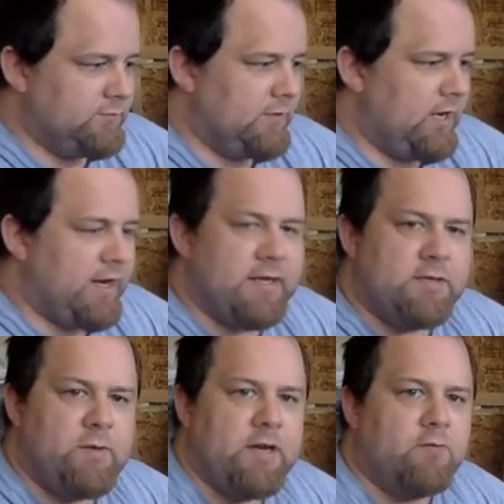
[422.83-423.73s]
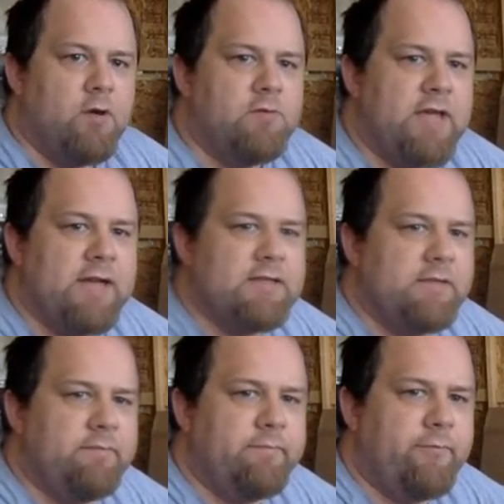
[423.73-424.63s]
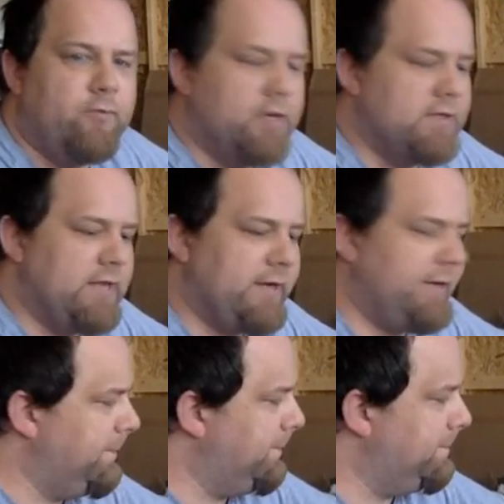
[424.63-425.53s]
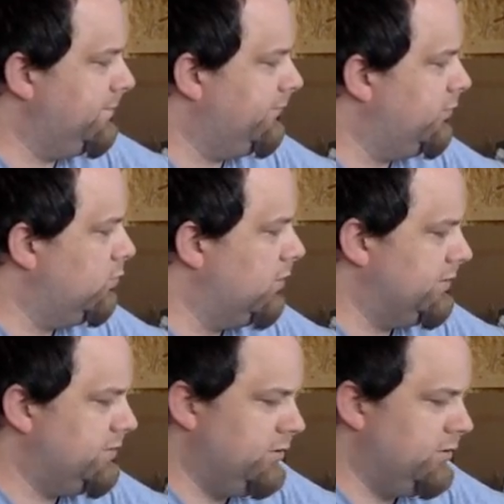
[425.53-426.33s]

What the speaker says: I guess we could Rotex it for a second if you wanted to.